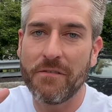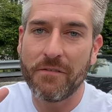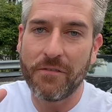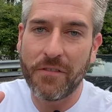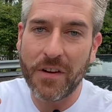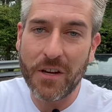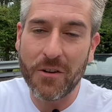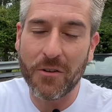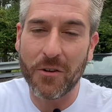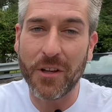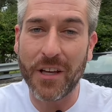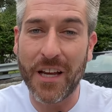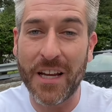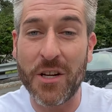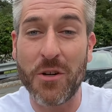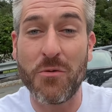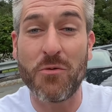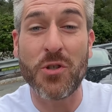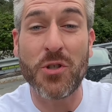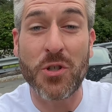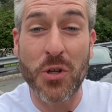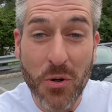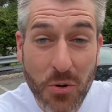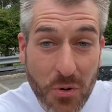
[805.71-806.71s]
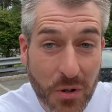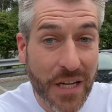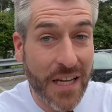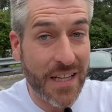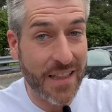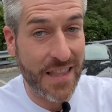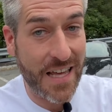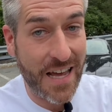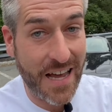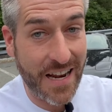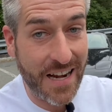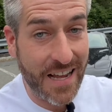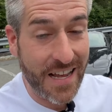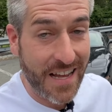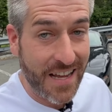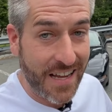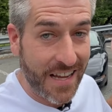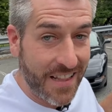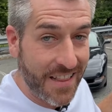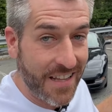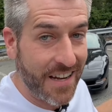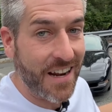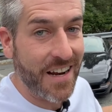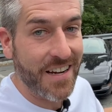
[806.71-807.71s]
feel, and you do get that
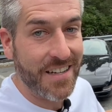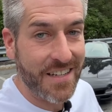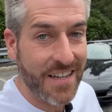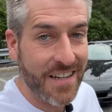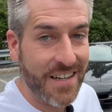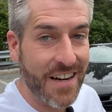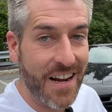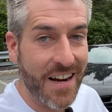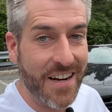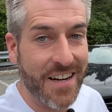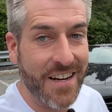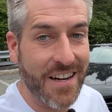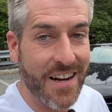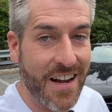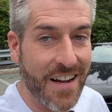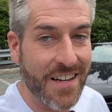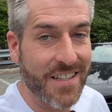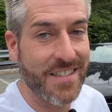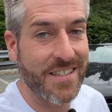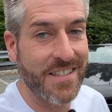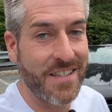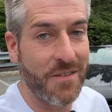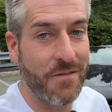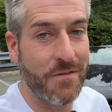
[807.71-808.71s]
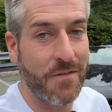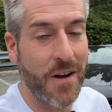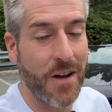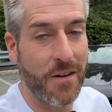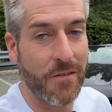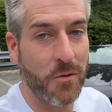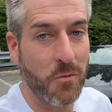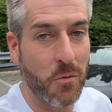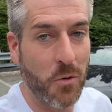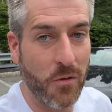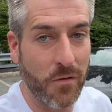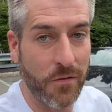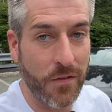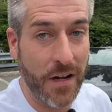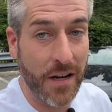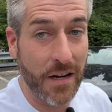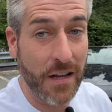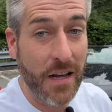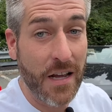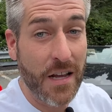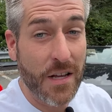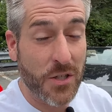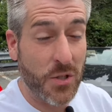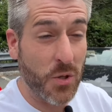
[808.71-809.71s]
in the 1999 C5 Corvette.
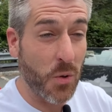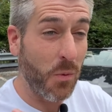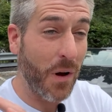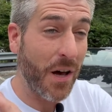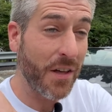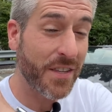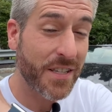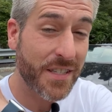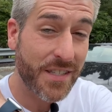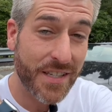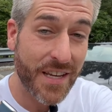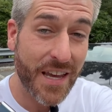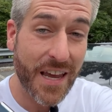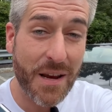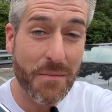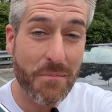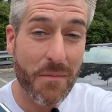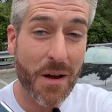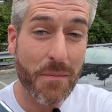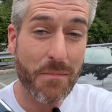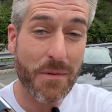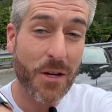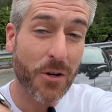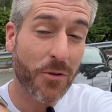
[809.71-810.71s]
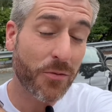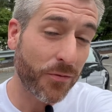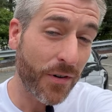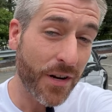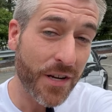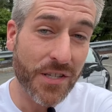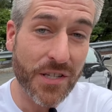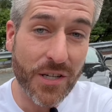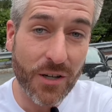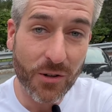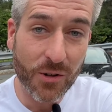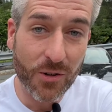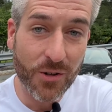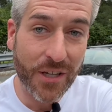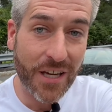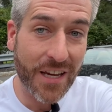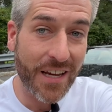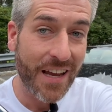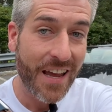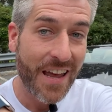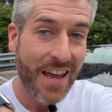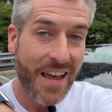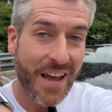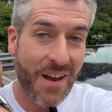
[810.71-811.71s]
So while the C8 might be crazier
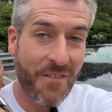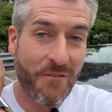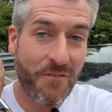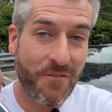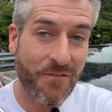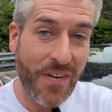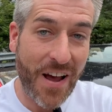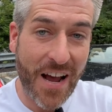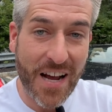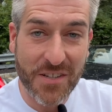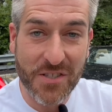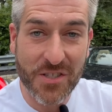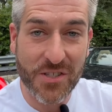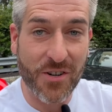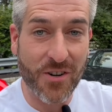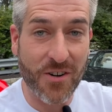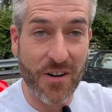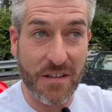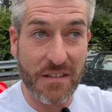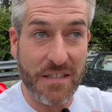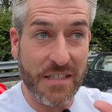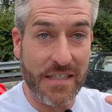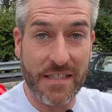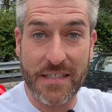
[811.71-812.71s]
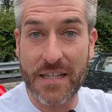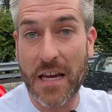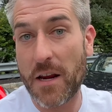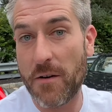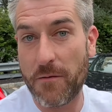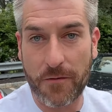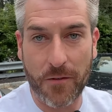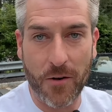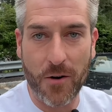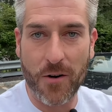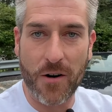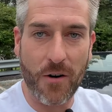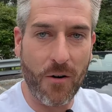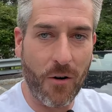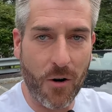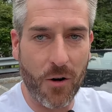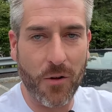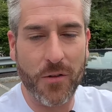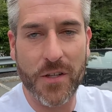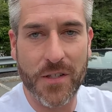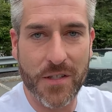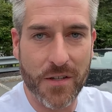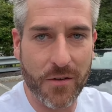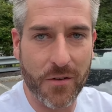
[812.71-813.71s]
looking and faster and safer and
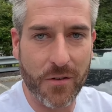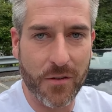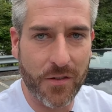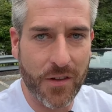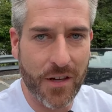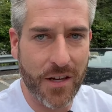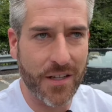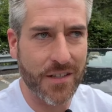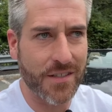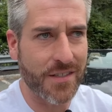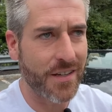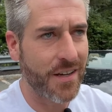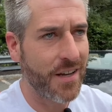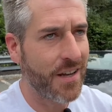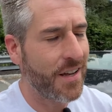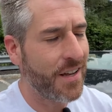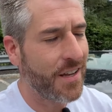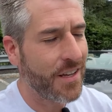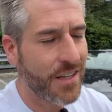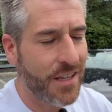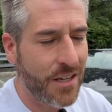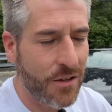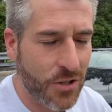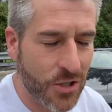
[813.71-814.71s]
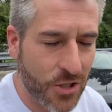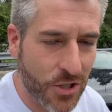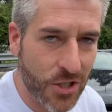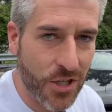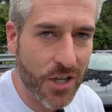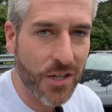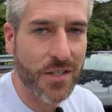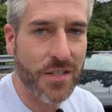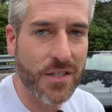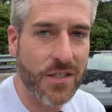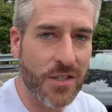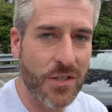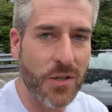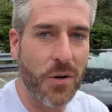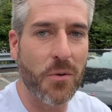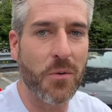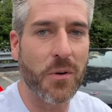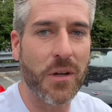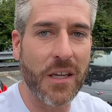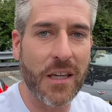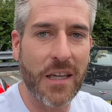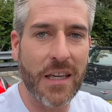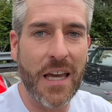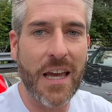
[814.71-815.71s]
all these other things, you just
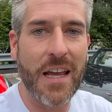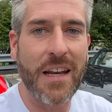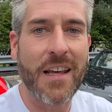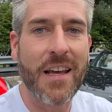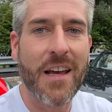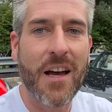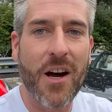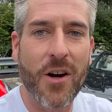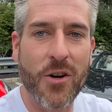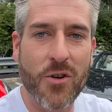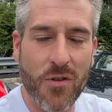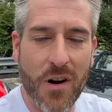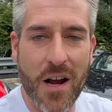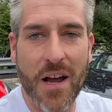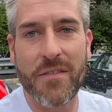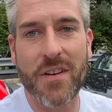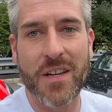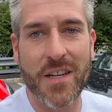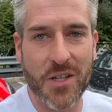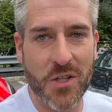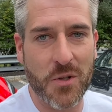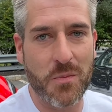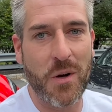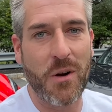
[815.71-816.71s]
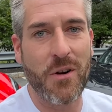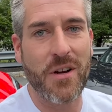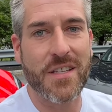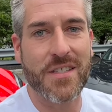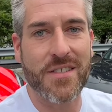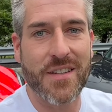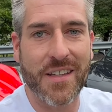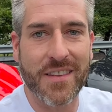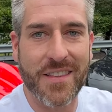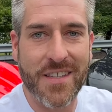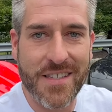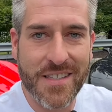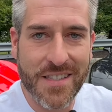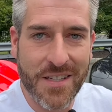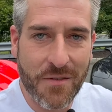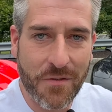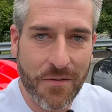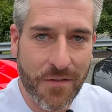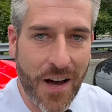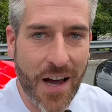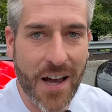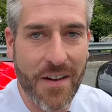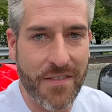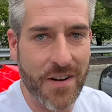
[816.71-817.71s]
don't get a driving experience like the
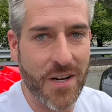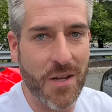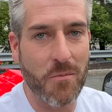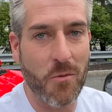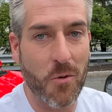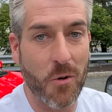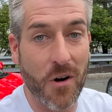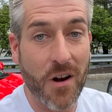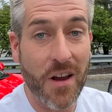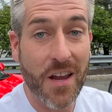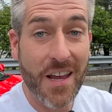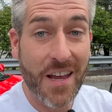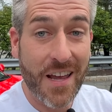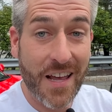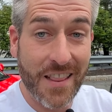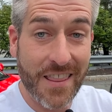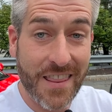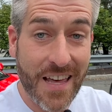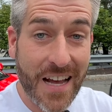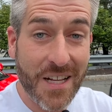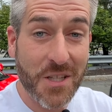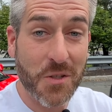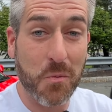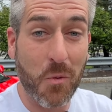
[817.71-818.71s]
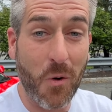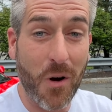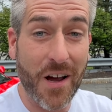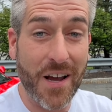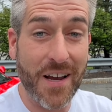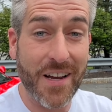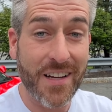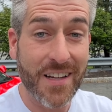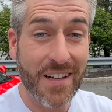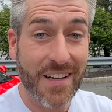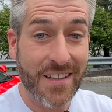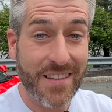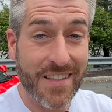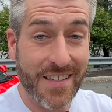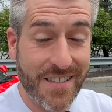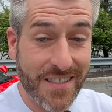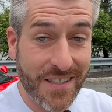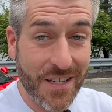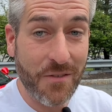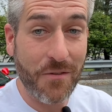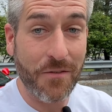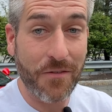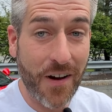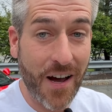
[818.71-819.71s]
C5 anymore. And that's why the
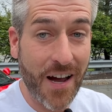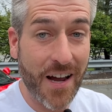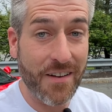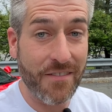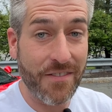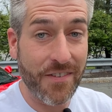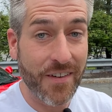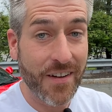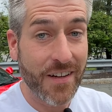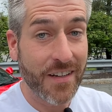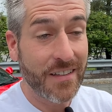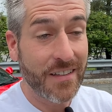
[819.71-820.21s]
C5